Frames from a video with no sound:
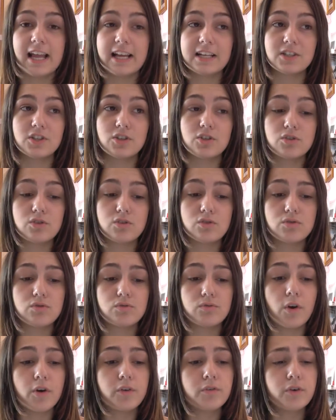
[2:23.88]
Lex's
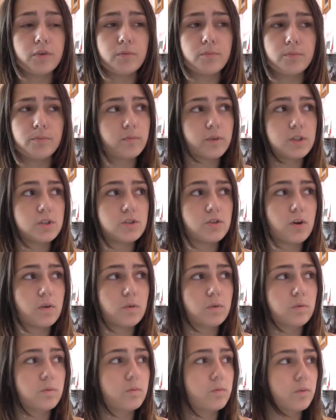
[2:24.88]
throne room,
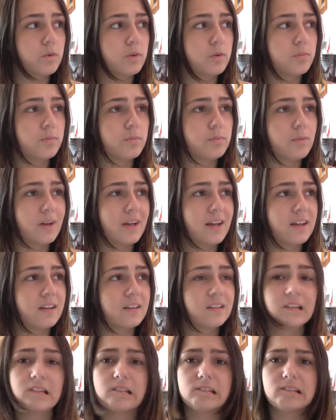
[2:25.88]
control room.
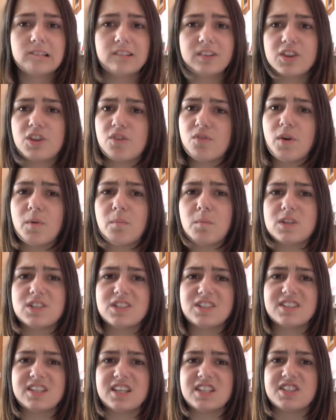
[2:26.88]
Uh, the room where
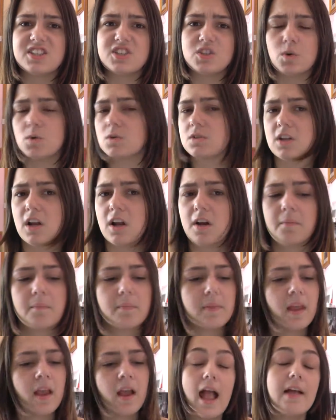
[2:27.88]
she sits and talks a lot.
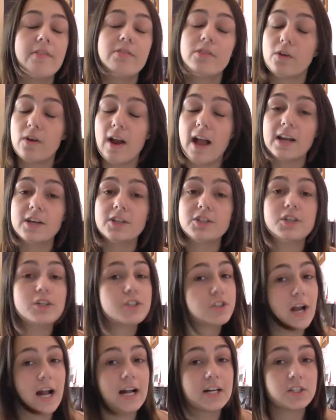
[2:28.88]
And the grounders who
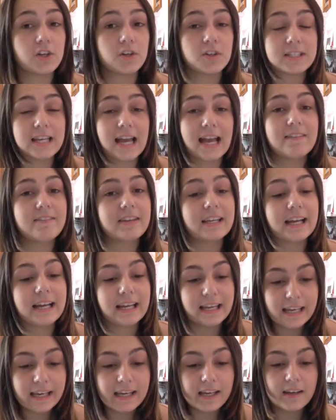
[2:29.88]
dragged
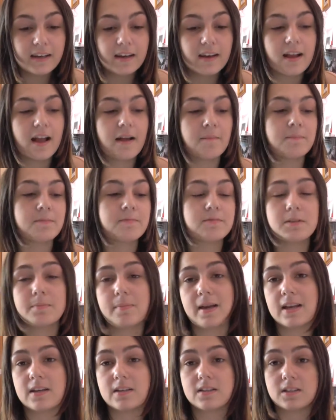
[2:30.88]
Octavia in um,
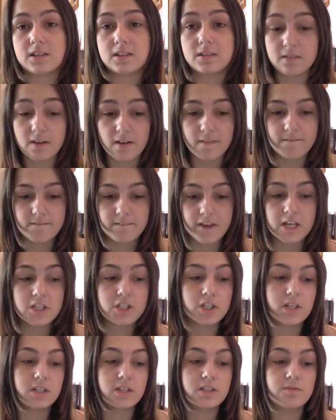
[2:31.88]
demanded
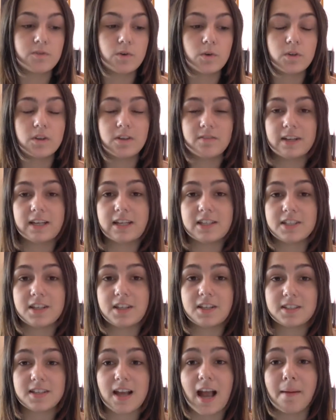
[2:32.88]
vengeance for the village that
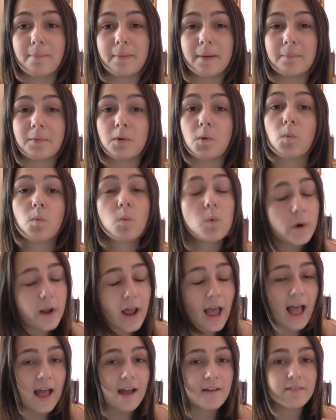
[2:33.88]
the Sky People would
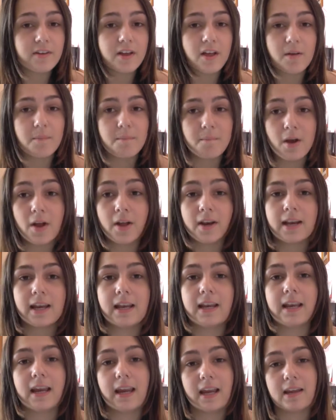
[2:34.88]
have
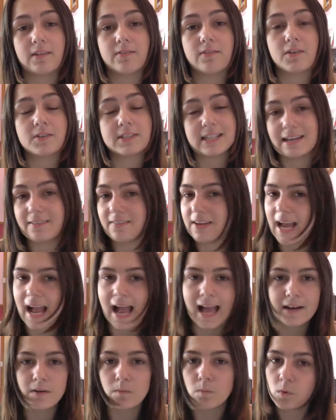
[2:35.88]
murdered if Octavia
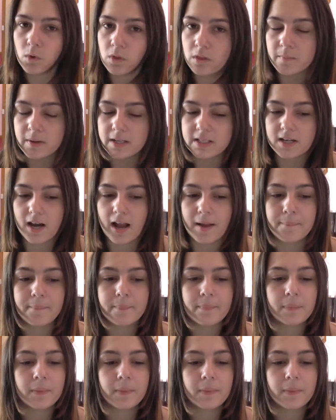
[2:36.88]
hadn't warned them in time.